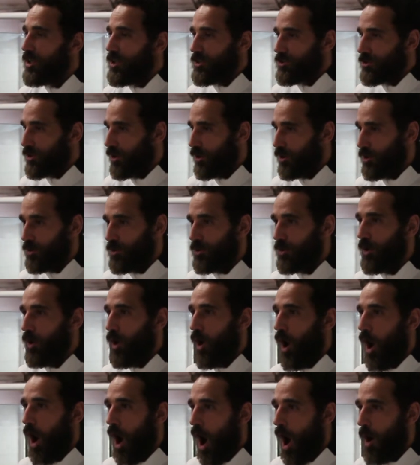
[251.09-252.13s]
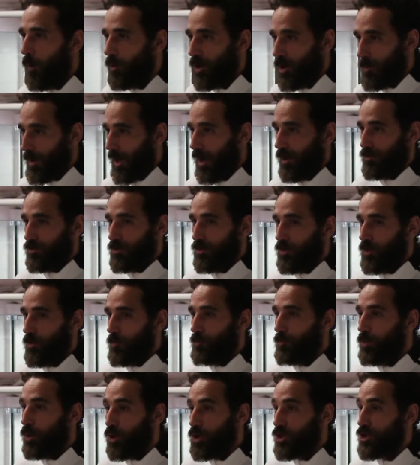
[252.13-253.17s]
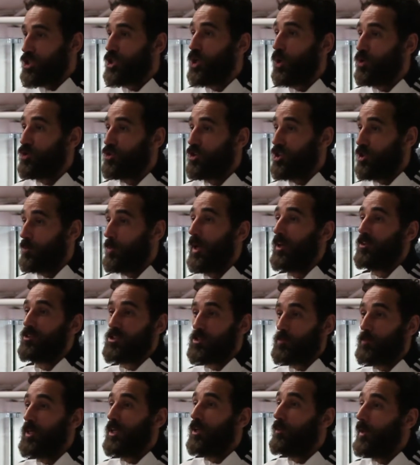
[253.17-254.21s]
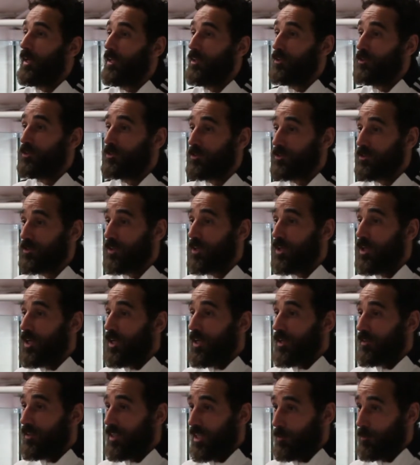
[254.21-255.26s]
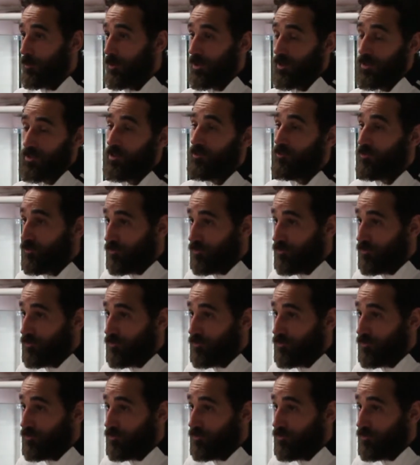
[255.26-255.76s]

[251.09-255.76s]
So I want to be able to push children to be able to speak about those demons